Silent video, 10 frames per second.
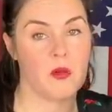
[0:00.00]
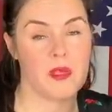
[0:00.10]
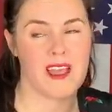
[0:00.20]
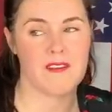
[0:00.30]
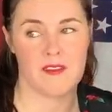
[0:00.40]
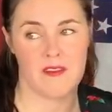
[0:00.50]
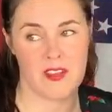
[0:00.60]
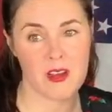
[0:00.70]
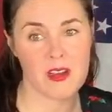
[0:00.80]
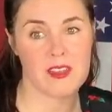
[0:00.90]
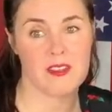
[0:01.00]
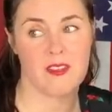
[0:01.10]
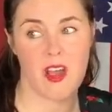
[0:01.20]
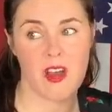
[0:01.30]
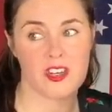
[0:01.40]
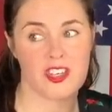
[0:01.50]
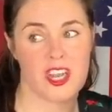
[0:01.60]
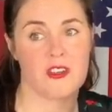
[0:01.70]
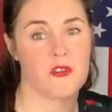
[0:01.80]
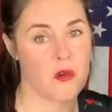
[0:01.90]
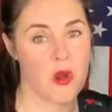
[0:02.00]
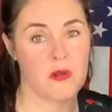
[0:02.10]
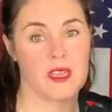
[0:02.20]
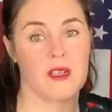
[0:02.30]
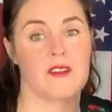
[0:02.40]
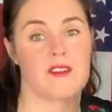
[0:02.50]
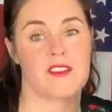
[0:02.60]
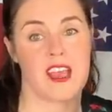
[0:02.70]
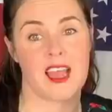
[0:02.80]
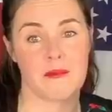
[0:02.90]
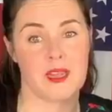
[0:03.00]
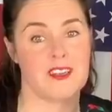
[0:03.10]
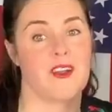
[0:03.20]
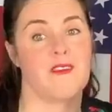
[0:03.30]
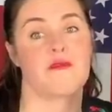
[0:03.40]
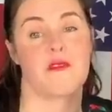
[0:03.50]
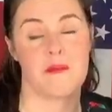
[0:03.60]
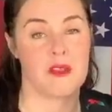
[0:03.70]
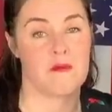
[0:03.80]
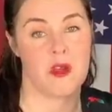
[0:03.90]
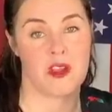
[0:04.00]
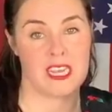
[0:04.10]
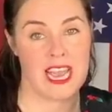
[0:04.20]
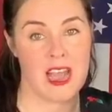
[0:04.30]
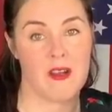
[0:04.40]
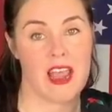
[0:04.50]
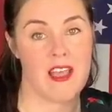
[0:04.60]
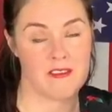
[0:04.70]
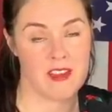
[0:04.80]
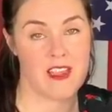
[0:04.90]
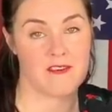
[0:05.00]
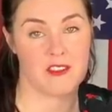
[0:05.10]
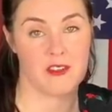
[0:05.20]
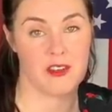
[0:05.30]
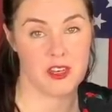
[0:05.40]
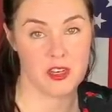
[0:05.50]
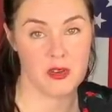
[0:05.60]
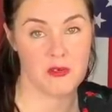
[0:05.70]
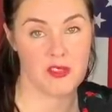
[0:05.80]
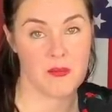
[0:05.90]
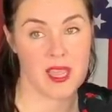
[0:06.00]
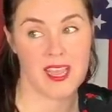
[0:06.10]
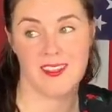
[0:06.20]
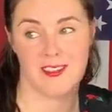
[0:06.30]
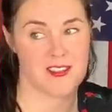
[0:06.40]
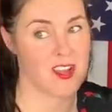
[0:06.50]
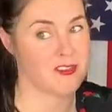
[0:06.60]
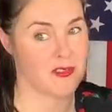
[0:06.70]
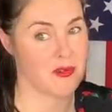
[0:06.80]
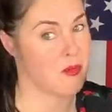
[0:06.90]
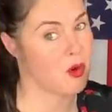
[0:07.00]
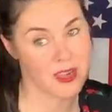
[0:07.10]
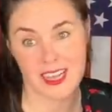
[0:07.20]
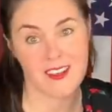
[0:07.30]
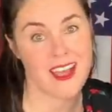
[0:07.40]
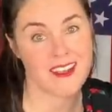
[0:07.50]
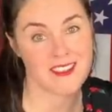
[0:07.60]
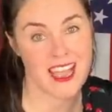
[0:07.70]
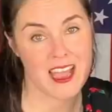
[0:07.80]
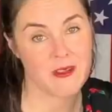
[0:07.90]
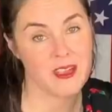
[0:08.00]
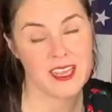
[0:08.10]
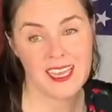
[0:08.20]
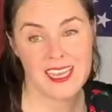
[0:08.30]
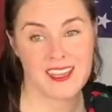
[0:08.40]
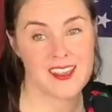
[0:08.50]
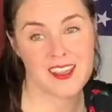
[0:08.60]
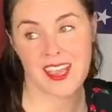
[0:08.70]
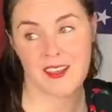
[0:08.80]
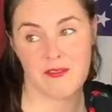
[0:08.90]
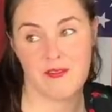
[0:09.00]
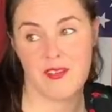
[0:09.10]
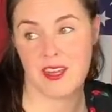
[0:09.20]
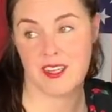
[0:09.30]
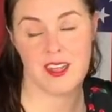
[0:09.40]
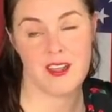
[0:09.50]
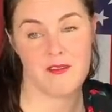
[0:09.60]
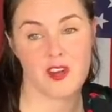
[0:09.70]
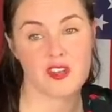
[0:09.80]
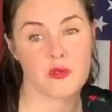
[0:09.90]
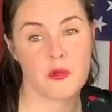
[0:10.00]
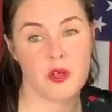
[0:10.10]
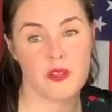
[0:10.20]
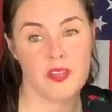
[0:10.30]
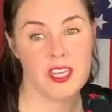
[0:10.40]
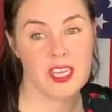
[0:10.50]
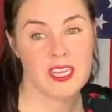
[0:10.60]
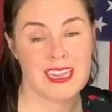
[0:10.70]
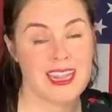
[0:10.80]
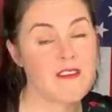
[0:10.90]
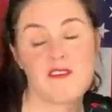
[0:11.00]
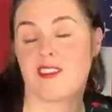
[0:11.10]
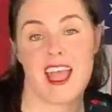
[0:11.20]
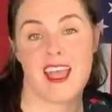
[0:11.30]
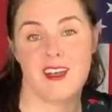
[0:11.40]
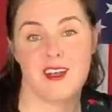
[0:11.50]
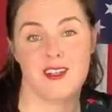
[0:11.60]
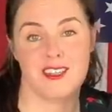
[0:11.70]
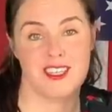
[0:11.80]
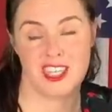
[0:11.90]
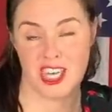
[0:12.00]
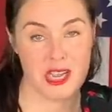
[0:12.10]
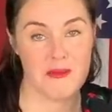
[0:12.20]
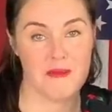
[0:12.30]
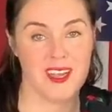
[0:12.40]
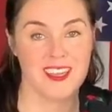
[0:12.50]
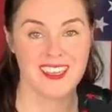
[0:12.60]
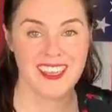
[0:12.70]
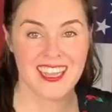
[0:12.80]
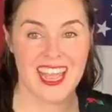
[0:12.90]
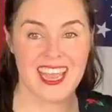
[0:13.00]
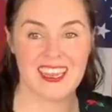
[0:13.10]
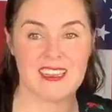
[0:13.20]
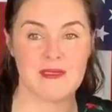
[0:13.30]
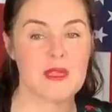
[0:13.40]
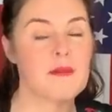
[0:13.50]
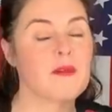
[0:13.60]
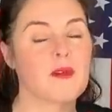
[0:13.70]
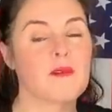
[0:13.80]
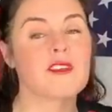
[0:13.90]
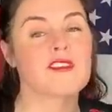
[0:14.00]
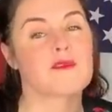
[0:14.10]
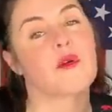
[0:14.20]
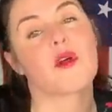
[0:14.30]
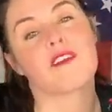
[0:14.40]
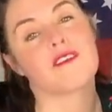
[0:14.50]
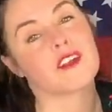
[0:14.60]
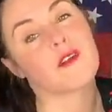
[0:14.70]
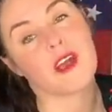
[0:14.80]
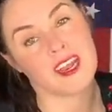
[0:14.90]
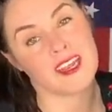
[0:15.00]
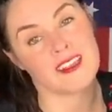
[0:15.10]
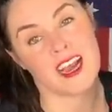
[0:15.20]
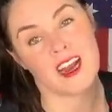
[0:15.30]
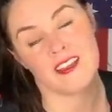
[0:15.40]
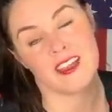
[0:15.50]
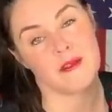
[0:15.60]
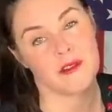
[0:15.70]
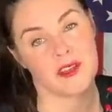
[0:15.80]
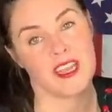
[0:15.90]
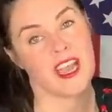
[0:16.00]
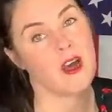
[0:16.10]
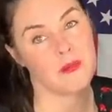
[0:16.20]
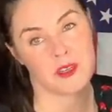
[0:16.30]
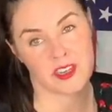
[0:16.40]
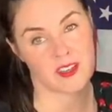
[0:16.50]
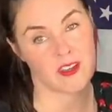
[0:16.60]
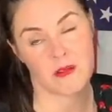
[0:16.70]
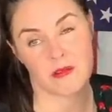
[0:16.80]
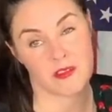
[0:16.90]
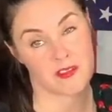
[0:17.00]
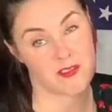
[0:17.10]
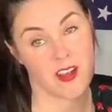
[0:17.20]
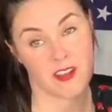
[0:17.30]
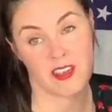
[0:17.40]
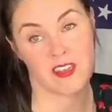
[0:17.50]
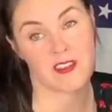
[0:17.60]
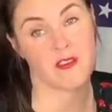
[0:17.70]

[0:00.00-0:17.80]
We have a very large and growing segment of women working out every afternoon at noon with me. There's also a morning class now. It's like a, a, a virtual lifestyle gym. And people are really supportive and great in there, and they really help each other out when they're struggling.